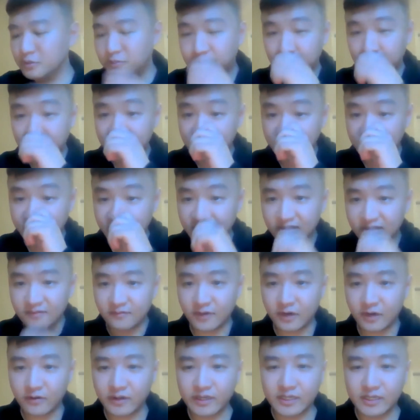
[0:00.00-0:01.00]
put it in
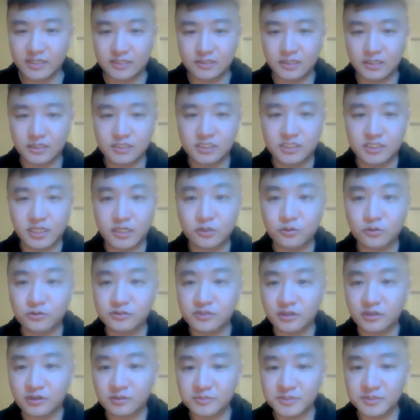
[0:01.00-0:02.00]
very general
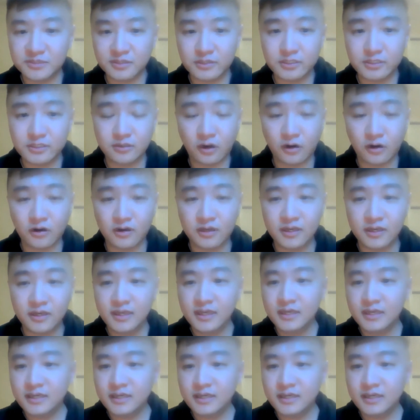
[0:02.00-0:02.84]
terms to start,